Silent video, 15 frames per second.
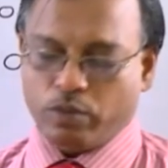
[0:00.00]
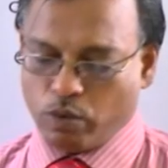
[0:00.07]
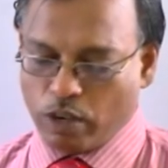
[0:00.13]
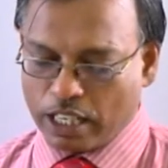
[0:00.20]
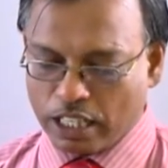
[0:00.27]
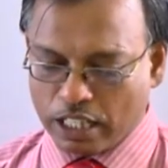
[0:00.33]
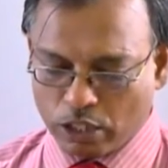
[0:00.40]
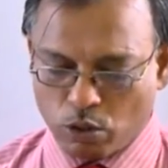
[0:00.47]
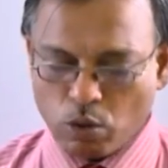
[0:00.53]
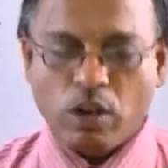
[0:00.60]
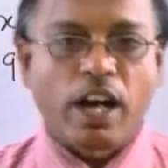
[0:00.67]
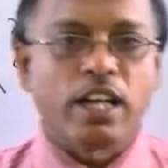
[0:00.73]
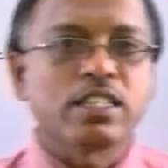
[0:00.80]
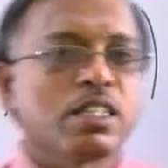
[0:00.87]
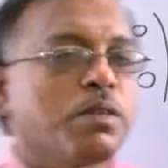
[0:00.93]
What are the two
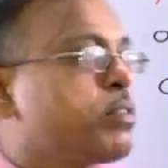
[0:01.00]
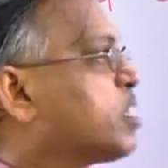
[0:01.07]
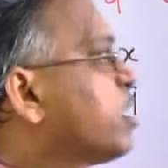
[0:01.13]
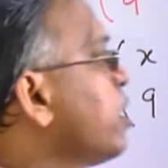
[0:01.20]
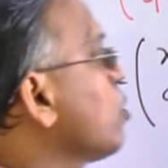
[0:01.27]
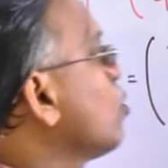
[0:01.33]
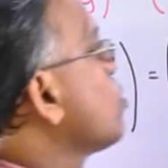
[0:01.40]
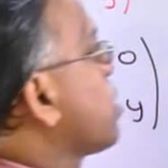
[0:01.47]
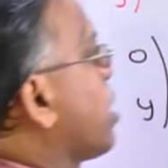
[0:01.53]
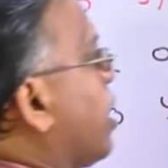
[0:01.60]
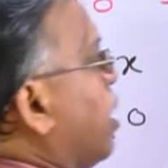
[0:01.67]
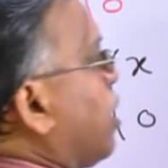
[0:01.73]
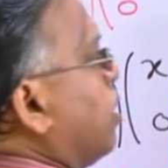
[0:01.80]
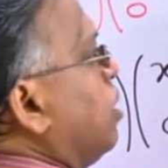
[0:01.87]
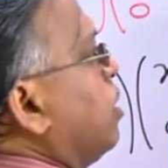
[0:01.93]
concepts you are
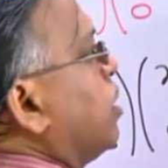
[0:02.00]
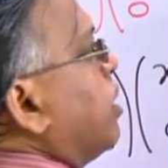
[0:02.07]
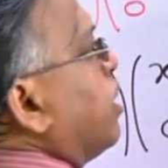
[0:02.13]
using?